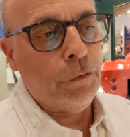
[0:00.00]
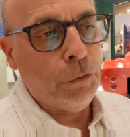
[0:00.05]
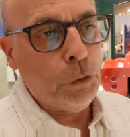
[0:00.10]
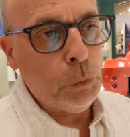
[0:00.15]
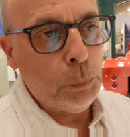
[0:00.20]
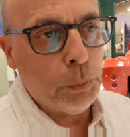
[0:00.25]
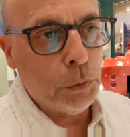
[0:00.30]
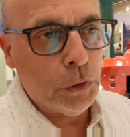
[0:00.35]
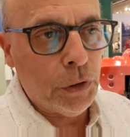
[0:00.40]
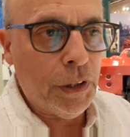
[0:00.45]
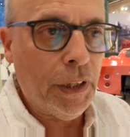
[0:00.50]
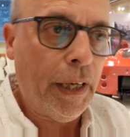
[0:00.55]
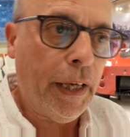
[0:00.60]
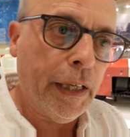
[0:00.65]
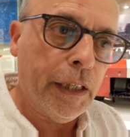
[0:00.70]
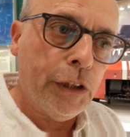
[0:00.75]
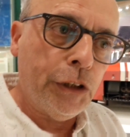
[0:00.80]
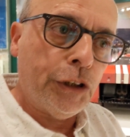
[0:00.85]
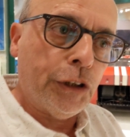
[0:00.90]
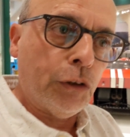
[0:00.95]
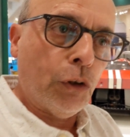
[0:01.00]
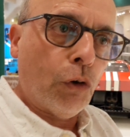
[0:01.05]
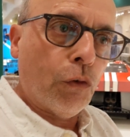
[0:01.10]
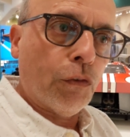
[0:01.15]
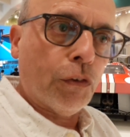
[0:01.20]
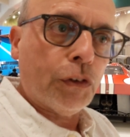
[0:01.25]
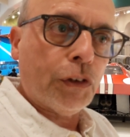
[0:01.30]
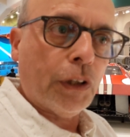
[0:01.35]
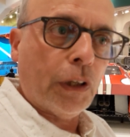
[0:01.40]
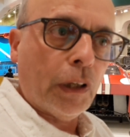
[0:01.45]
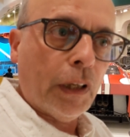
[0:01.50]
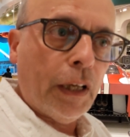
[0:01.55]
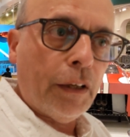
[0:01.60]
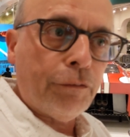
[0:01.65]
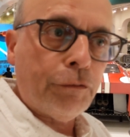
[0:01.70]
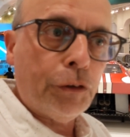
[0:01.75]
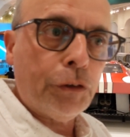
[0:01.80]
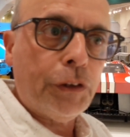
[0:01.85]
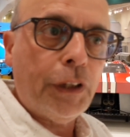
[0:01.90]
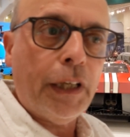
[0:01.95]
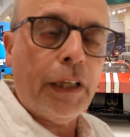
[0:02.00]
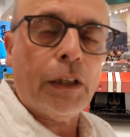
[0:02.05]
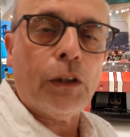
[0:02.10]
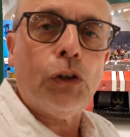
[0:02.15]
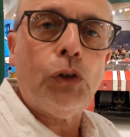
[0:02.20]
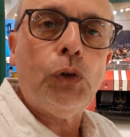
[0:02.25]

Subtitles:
If you put the engine over to the left, you're taking